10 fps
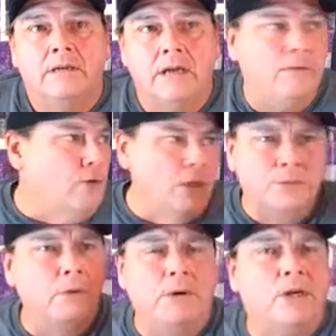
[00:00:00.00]
Of course
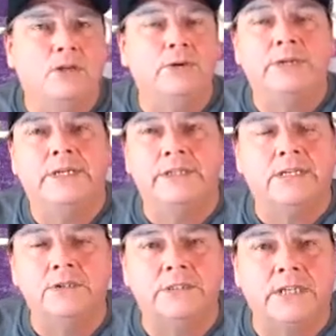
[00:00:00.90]
we weren't included in the
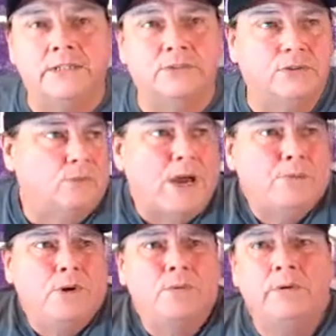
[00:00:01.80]
U.S. Constitution. Why
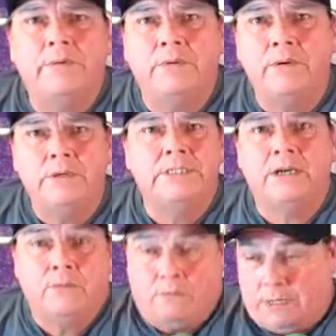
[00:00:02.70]
would we be? We
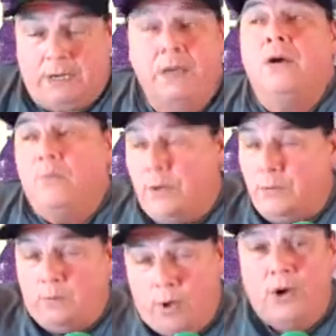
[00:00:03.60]

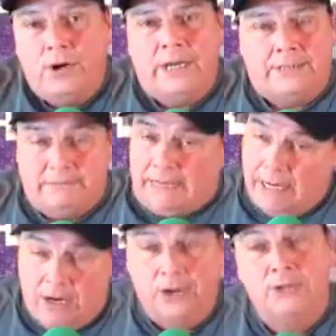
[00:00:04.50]
were, and
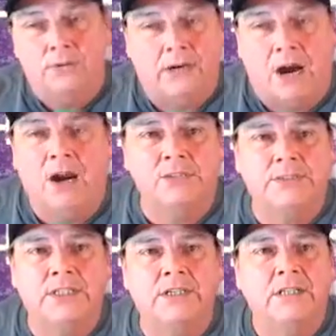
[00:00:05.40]
I argue are
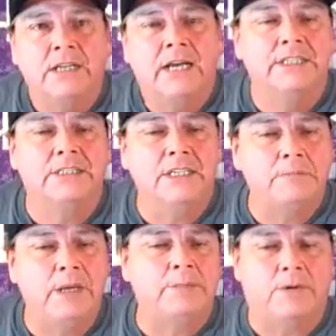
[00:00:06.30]
still, a
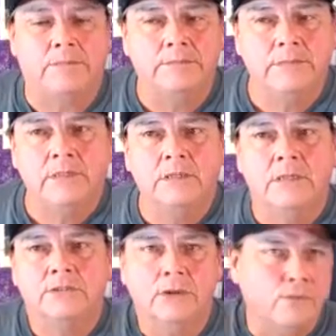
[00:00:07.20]
distinct people.
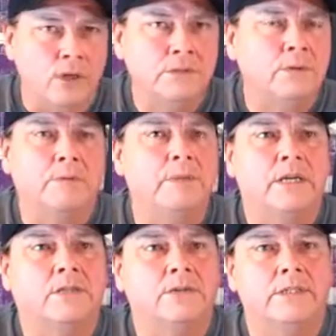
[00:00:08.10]
So of course we wouldn't be
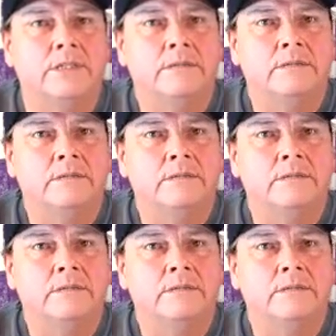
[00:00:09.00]
included.